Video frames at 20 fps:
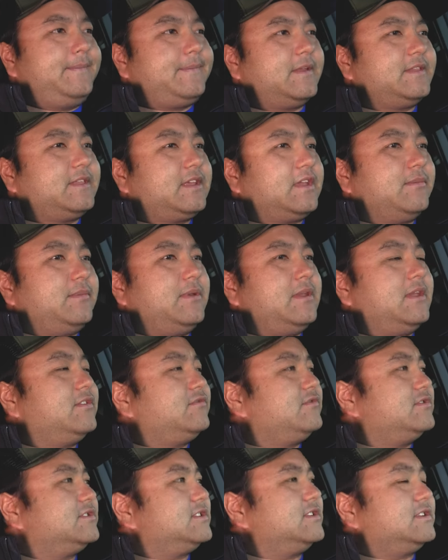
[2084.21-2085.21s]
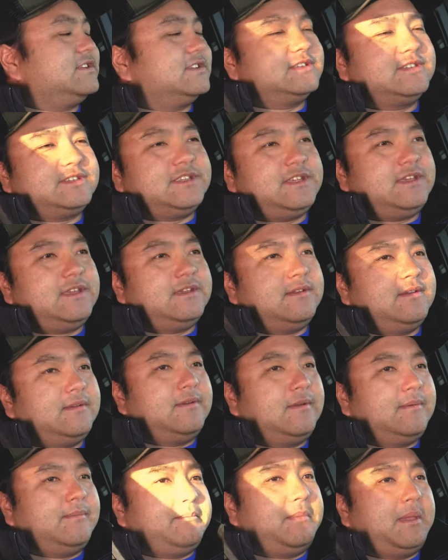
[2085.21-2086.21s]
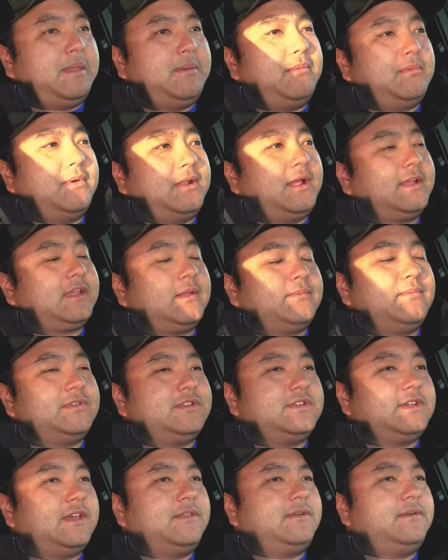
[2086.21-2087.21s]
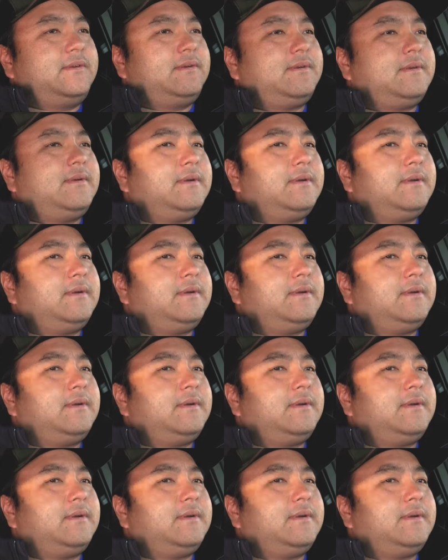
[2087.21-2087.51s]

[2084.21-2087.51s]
I think it'd be interesting to see maybe what I can put together.